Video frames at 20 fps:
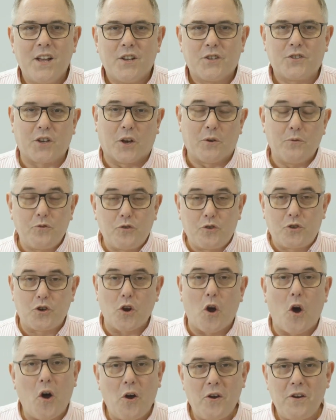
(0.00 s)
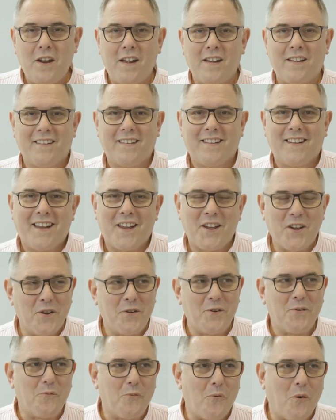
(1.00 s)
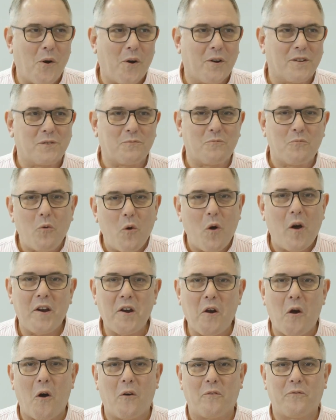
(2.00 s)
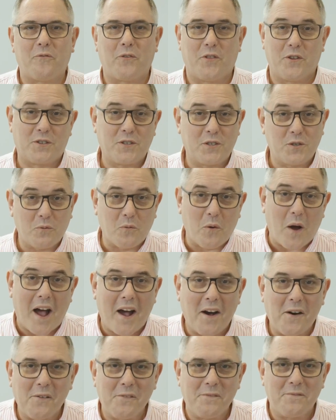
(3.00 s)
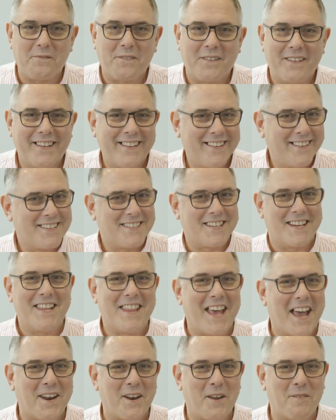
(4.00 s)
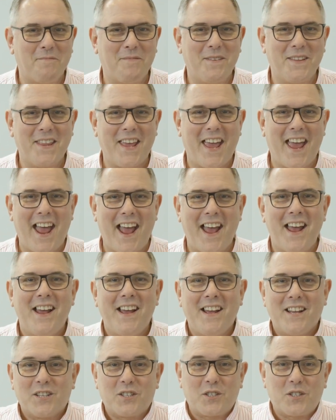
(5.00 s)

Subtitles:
So John, who was one of the 12, see that number there?